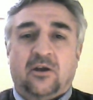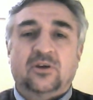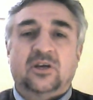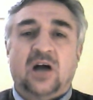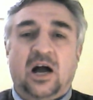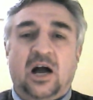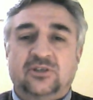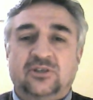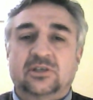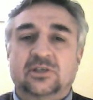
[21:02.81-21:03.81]

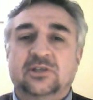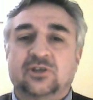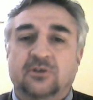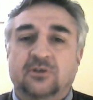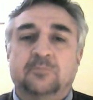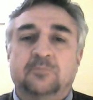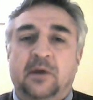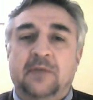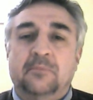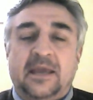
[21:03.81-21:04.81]
consciously chosen by
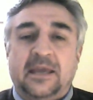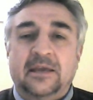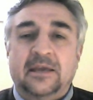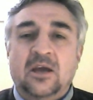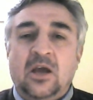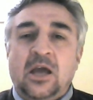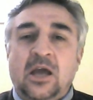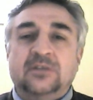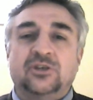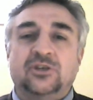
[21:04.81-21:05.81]
me
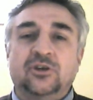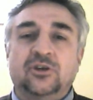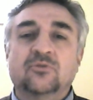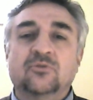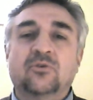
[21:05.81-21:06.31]
to